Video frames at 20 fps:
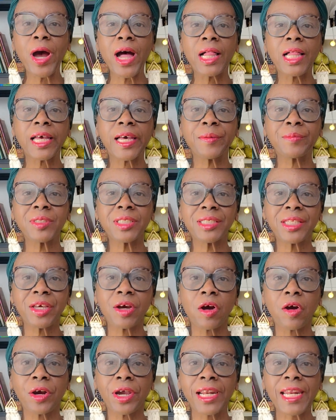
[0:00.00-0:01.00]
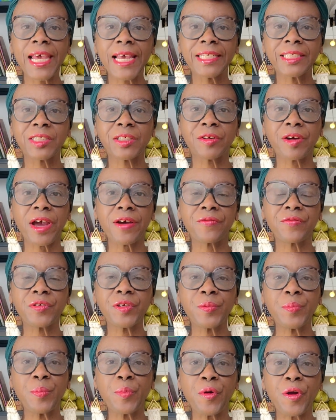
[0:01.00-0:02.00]
Welcome to the Organised
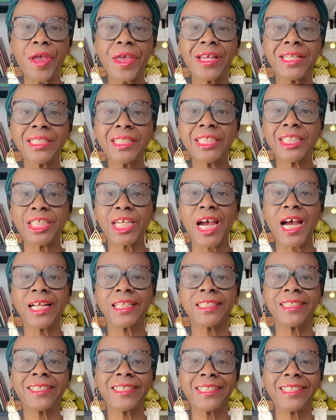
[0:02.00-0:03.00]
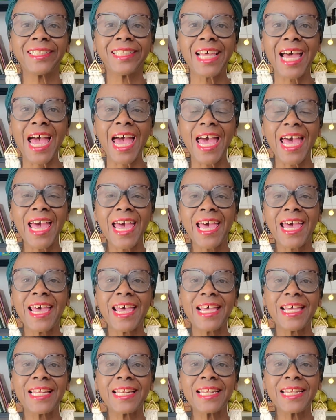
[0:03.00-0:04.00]
Crafterbrain channel,
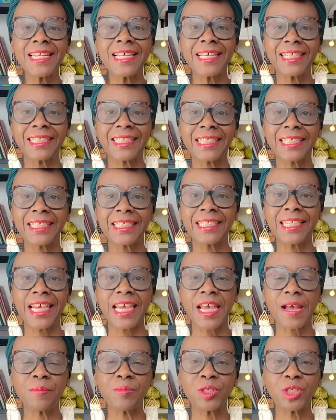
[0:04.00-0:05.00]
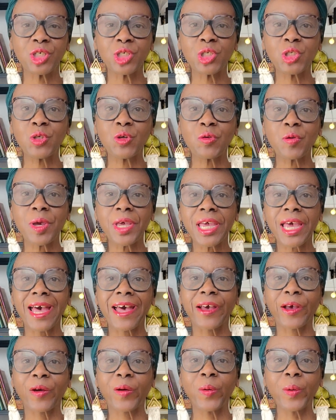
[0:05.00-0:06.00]
and today I'm just doing
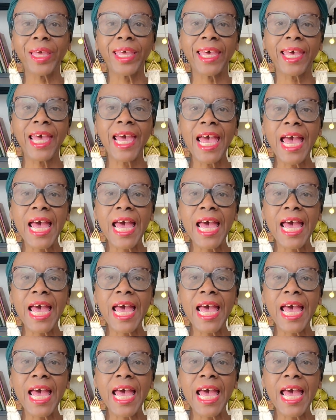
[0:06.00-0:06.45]
a quick